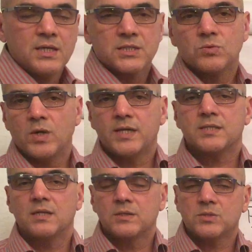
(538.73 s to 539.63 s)
This
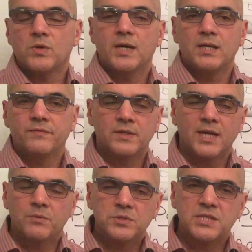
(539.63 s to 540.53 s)
is why I love the
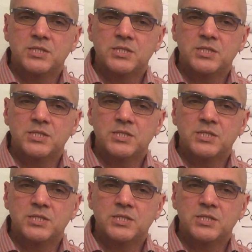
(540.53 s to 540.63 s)
language.